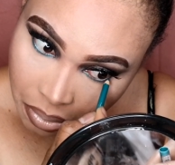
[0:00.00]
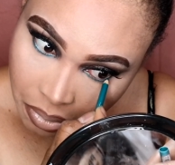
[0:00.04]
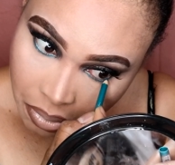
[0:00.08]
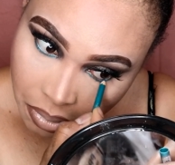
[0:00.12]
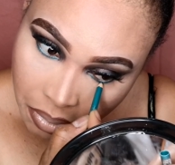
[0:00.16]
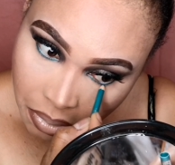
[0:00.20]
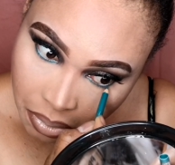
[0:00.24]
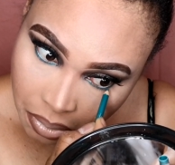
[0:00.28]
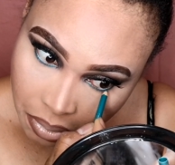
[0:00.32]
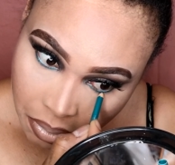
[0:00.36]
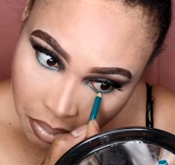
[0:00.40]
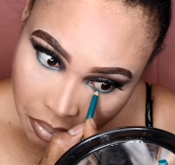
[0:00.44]

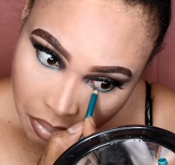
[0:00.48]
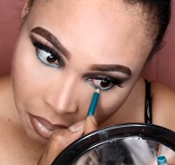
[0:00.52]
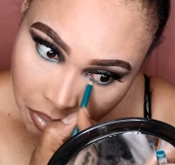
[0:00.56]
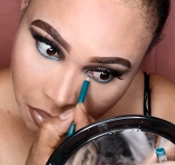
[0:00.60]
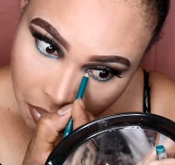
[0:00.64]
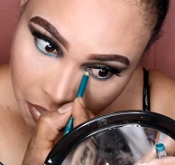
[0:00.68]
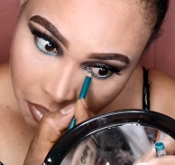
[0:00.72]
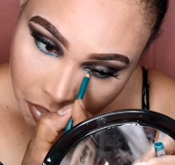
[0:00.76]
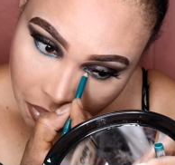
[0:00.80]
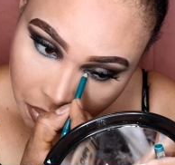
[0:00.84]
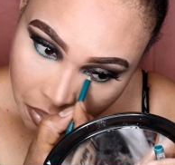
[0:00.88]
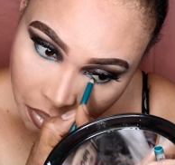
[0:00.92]
eyeliner
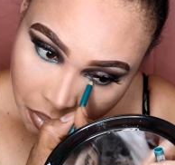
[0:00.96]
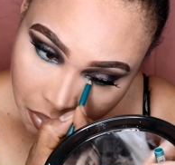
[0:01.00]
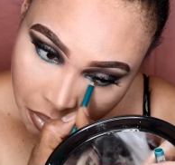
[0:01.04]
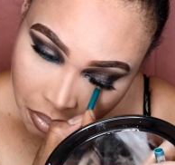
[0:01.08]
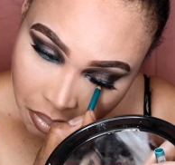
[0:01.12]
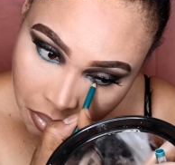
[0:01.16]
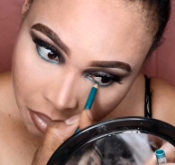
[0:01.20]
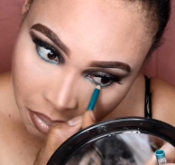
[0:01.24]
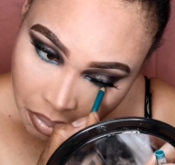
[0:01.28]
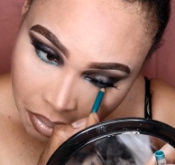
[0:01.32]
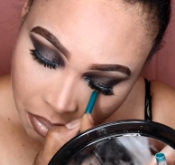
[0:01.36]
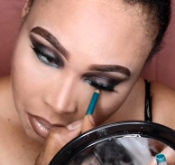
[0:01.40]
to line
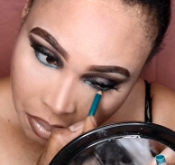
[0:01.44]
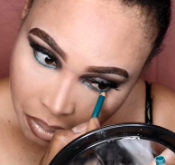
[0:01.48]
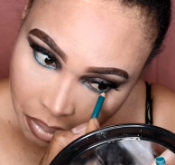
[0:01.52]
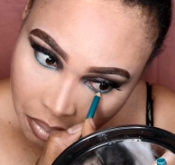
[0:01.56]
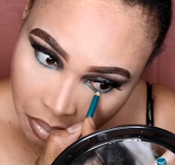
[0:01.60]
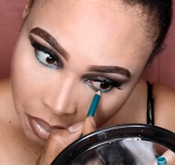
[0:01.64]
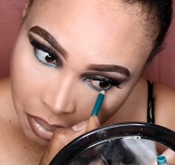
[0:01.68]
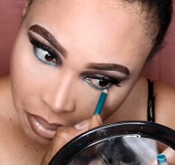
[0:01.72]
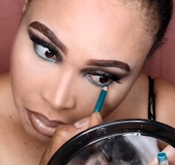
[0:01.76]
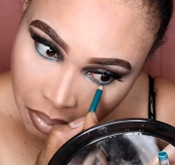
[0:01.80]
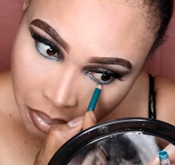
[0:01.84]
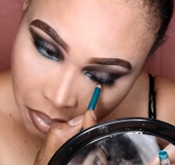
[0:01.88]
under
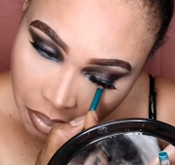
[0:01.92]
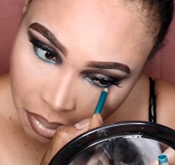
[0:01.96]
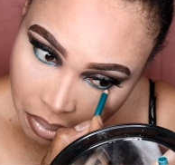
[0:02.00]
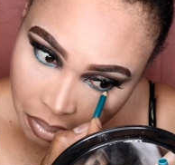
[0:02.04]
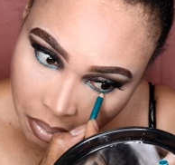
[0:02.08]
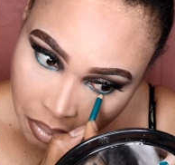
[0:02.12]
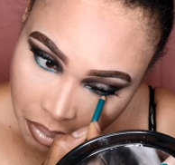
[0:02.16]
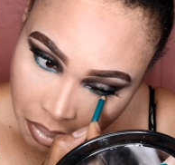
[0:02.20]
my eyes.